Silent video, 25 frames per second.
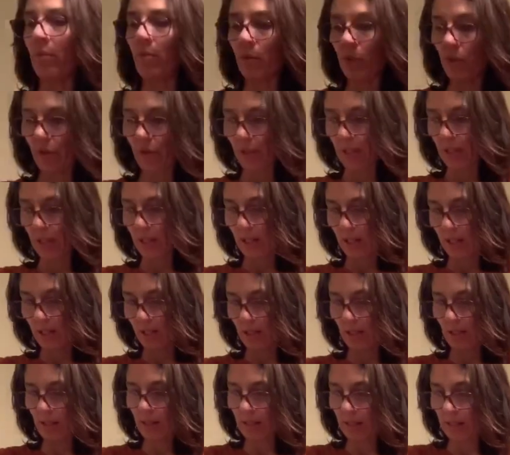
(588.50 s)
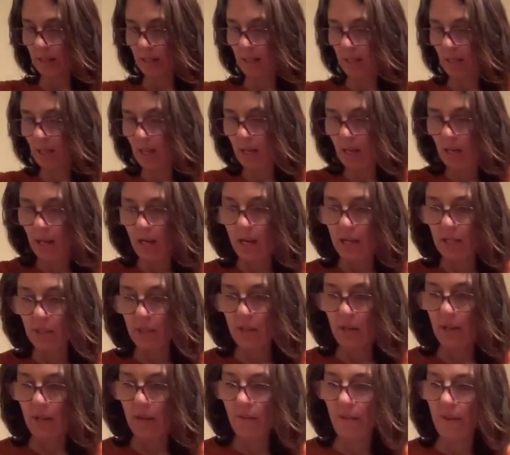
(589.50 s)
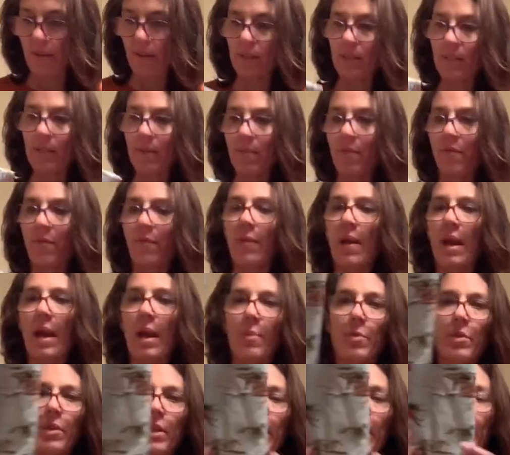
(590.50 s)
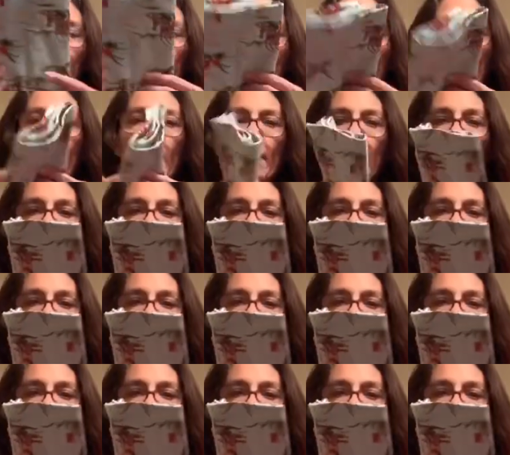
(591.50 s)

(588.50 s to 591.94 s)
more things. So I found some fabric,